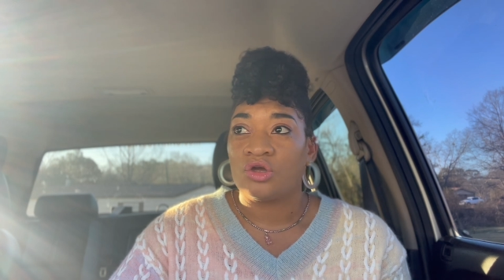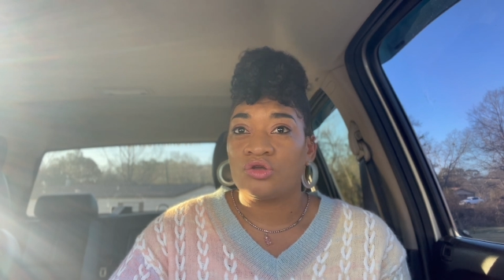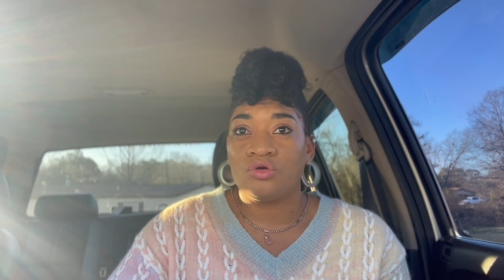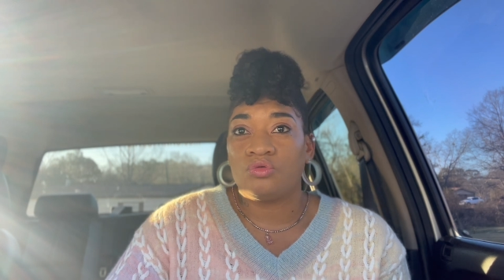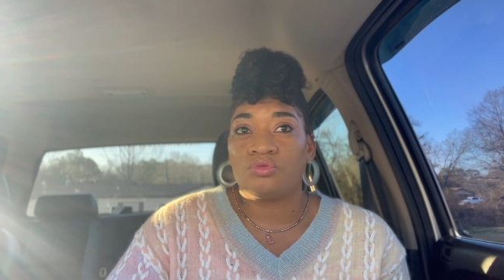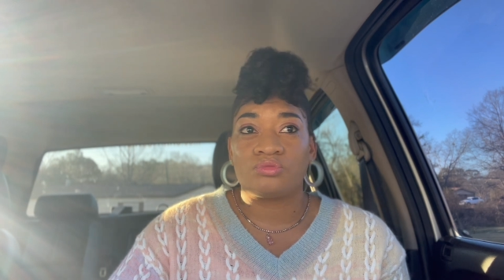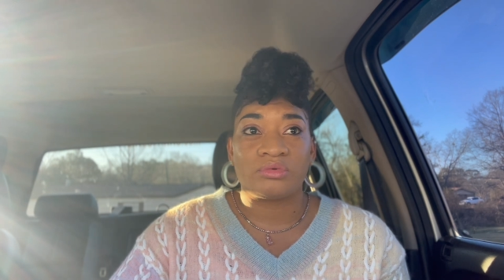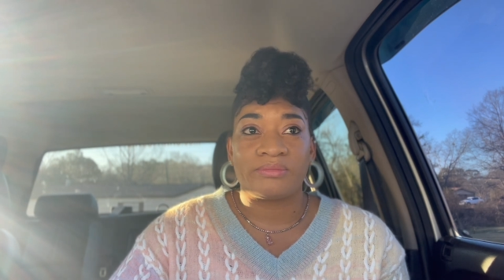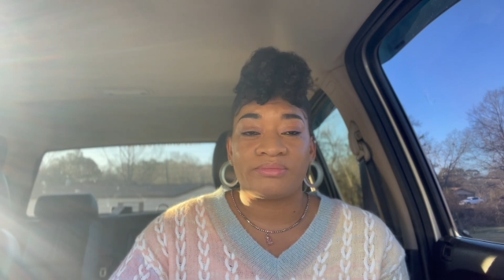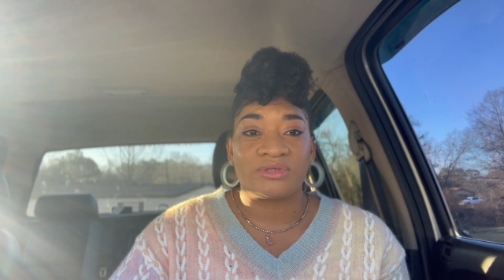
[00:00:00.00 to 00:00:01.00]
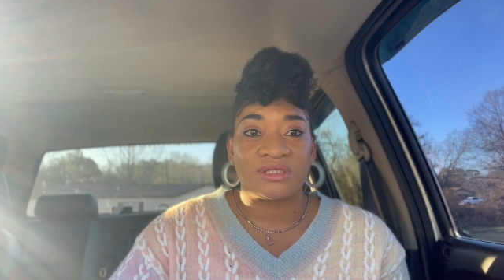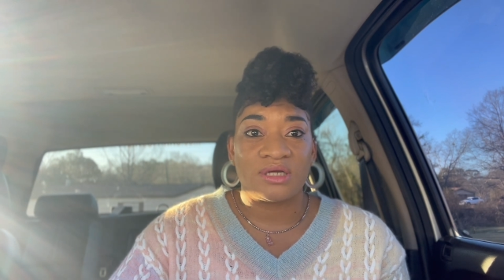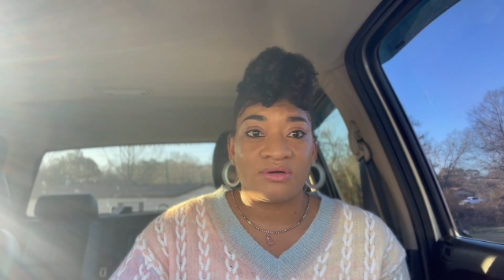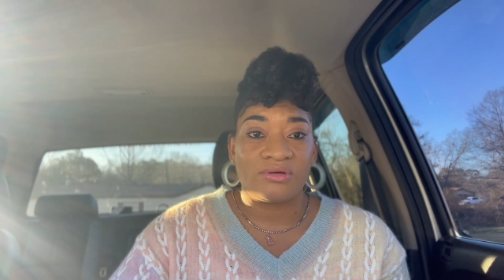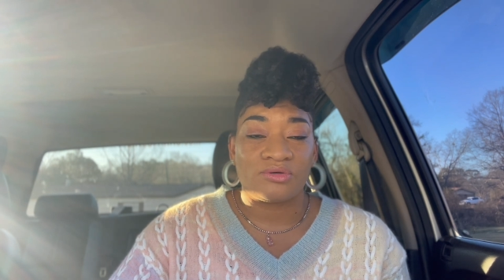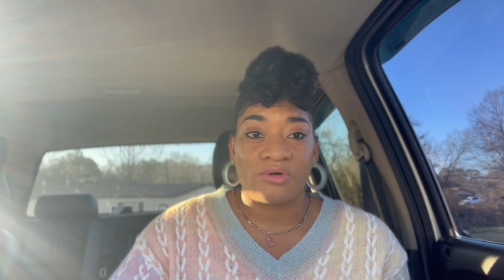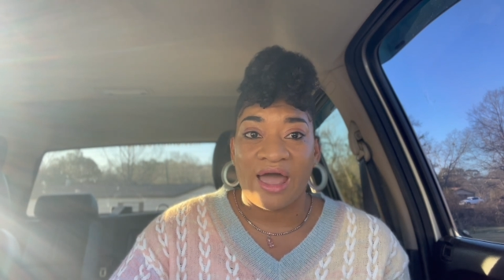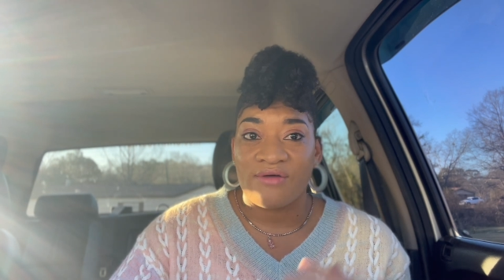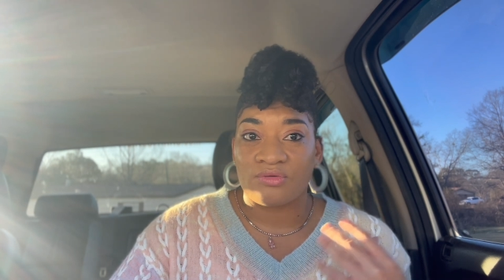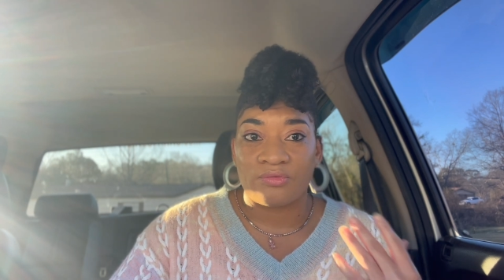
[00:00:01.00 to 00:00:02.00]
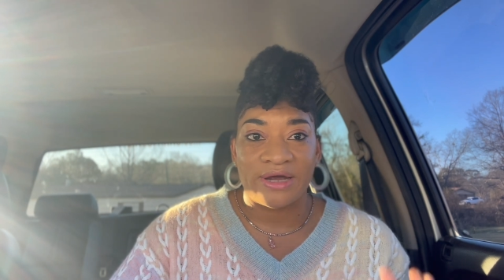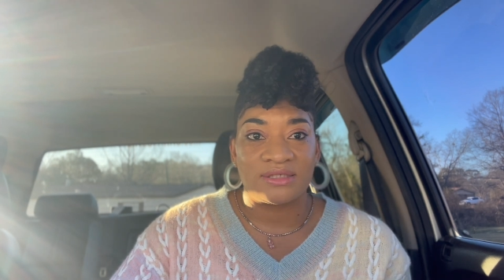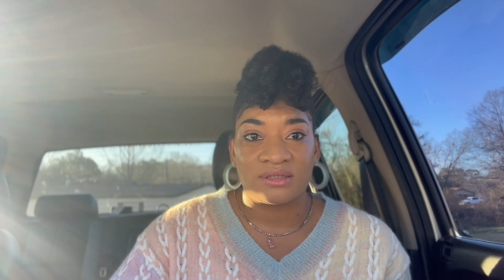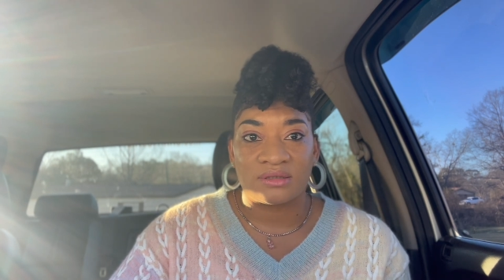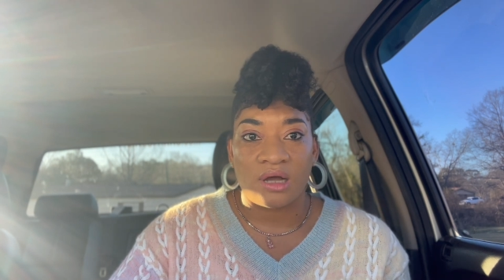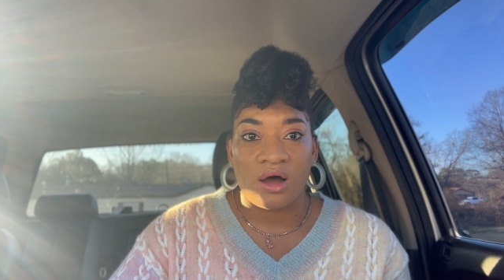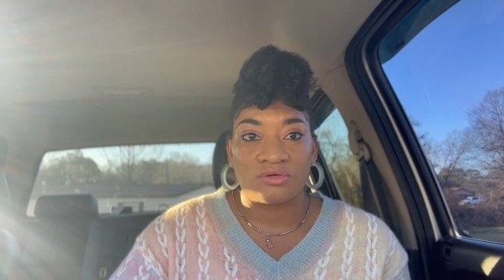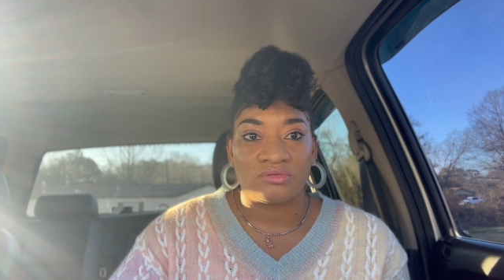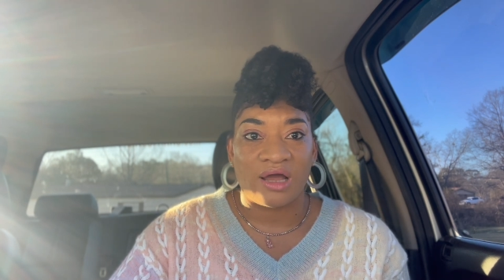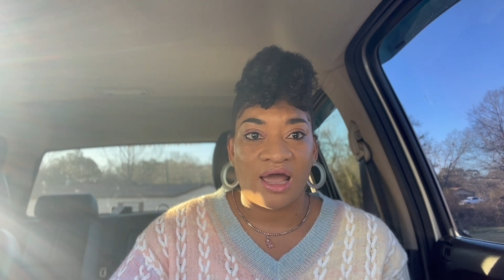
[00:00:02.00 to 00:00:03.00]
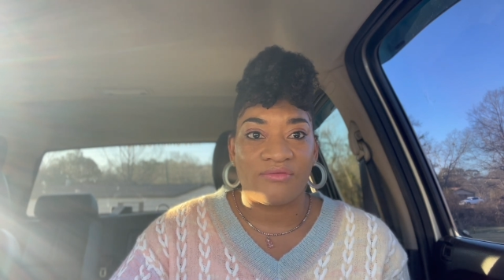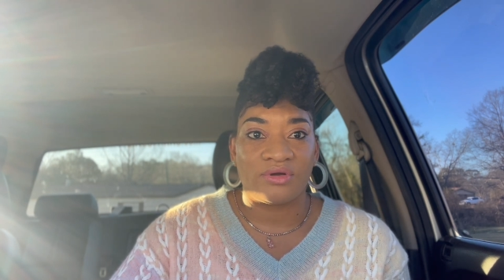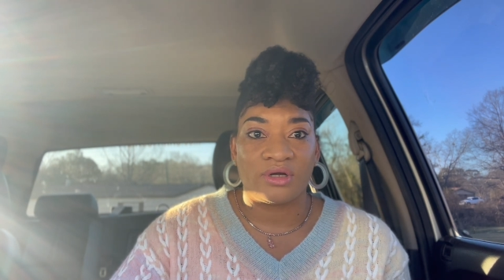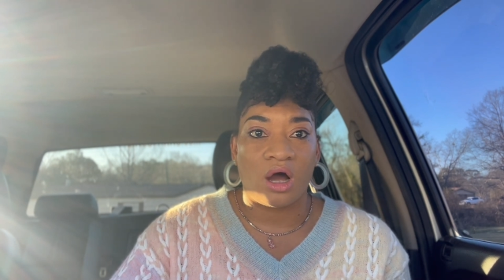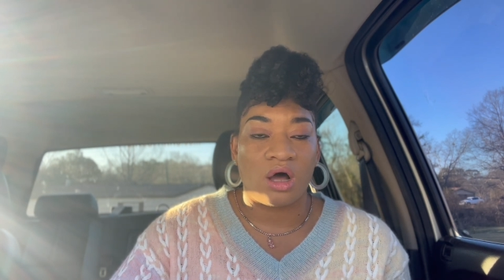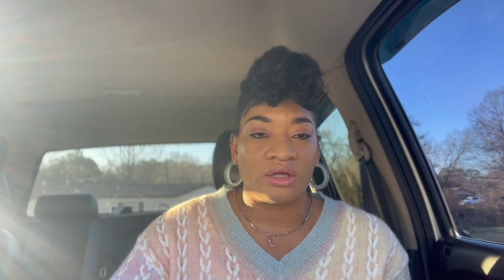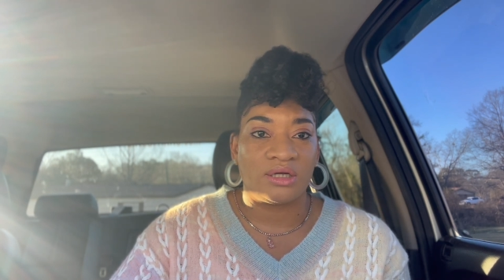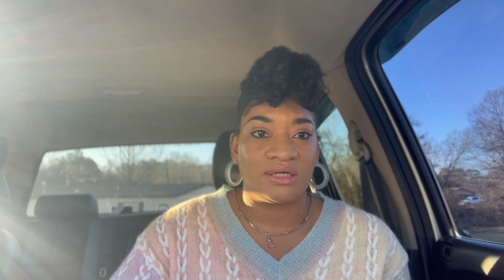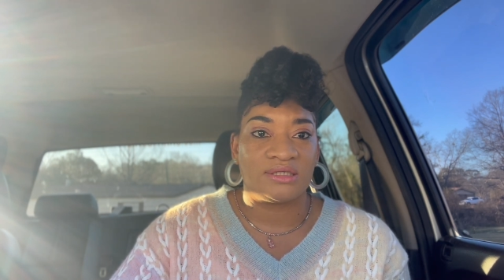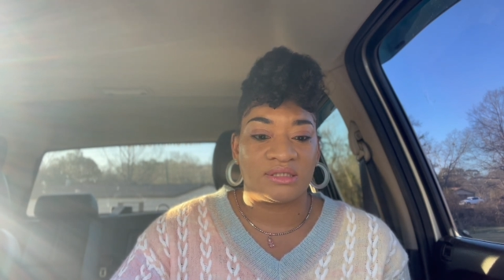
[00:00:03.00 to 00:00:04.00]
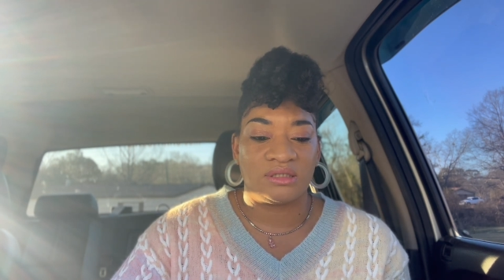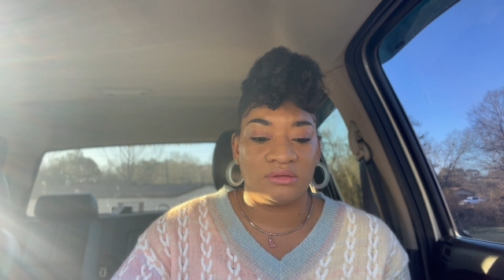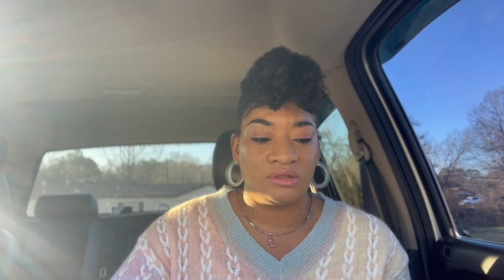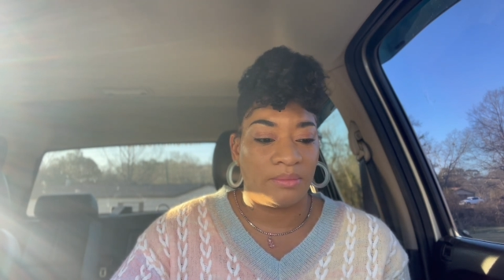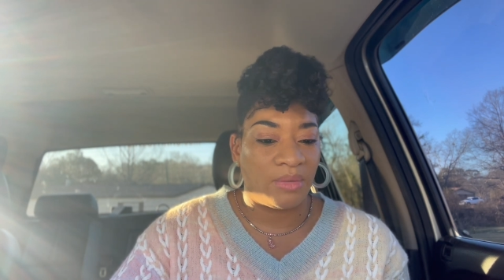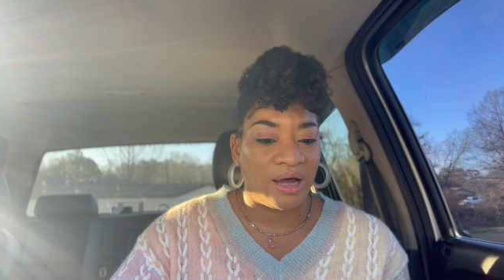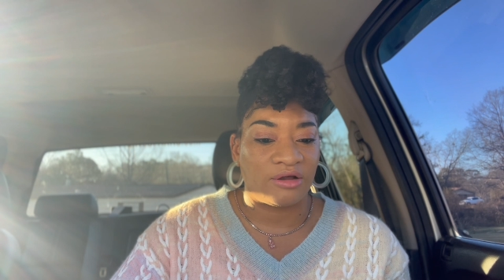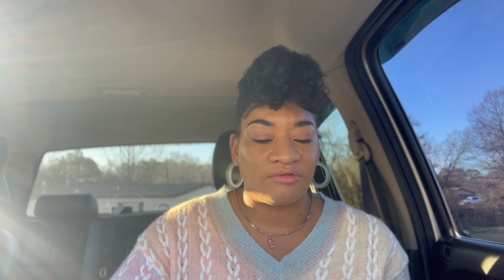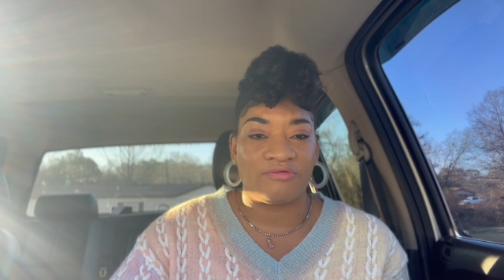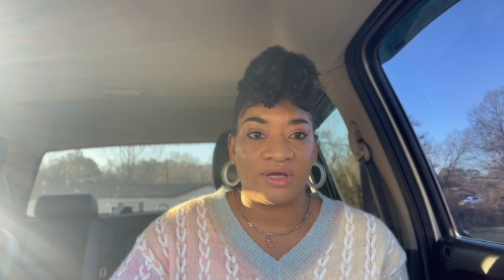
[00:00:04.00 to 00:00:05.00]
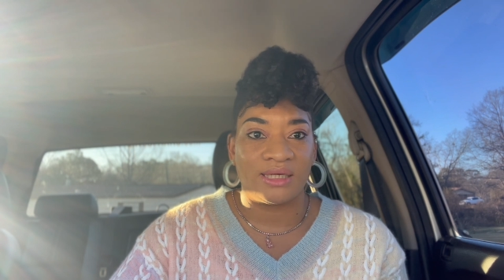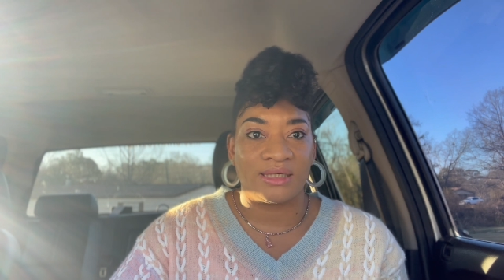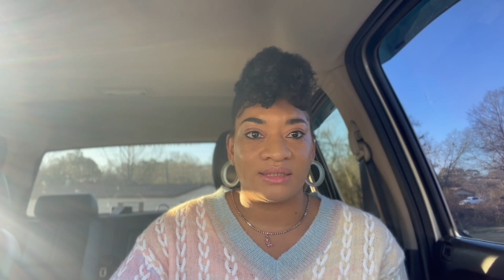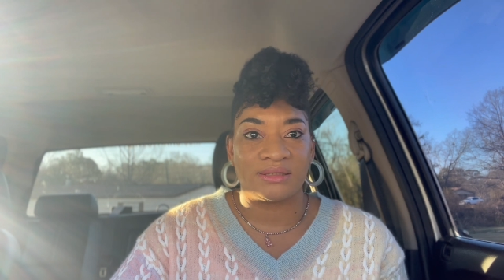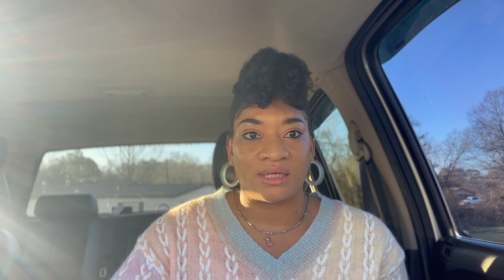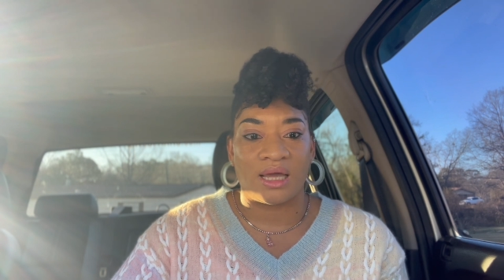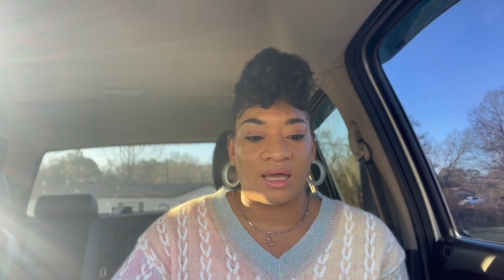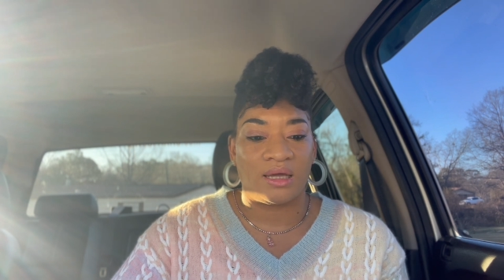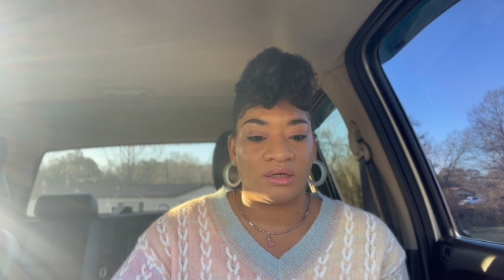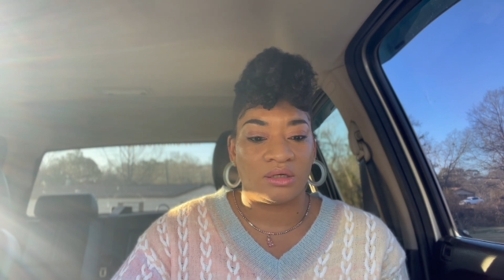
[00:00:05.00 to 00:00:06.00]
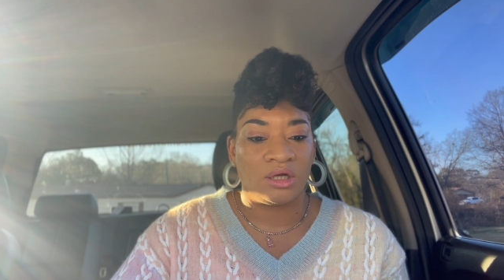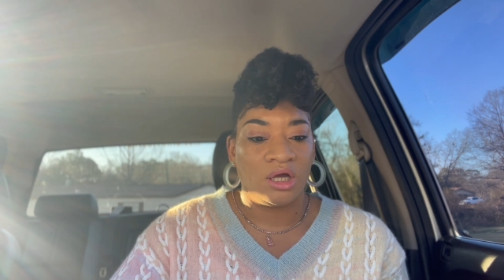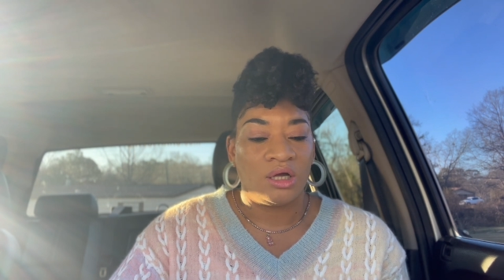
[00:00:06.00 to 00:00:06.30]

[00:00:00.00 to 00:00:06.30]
You still, you having racing thoughts, you having all of these demonic feelings and